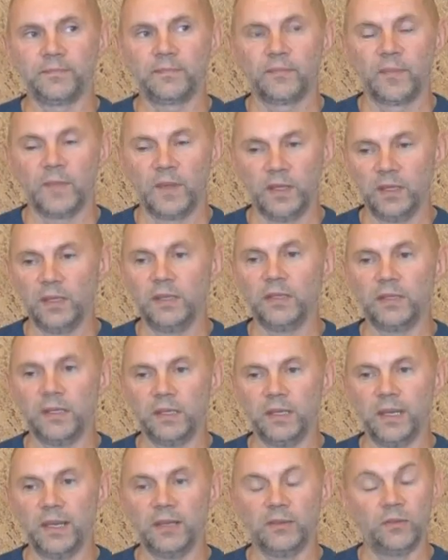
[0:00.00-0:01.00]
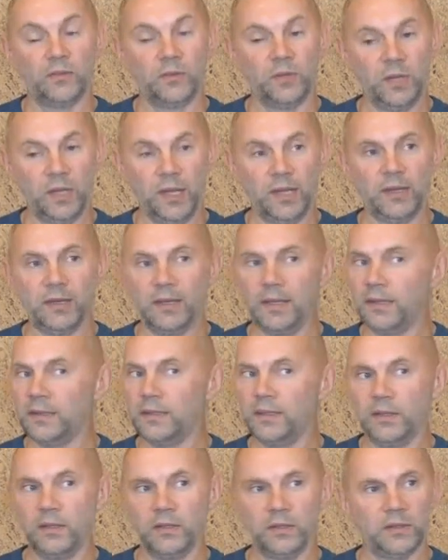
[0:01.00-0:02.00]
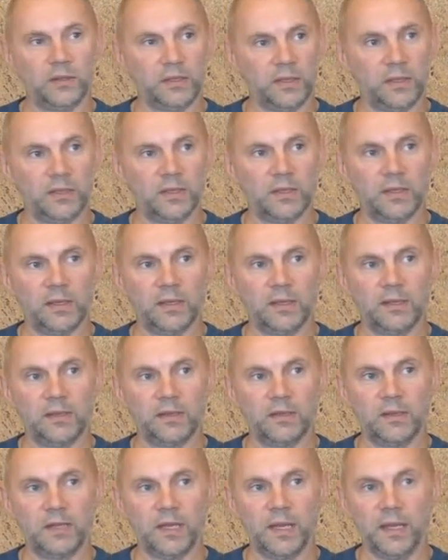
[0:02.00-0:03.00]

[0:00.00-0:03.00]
apart. I'm always on your side.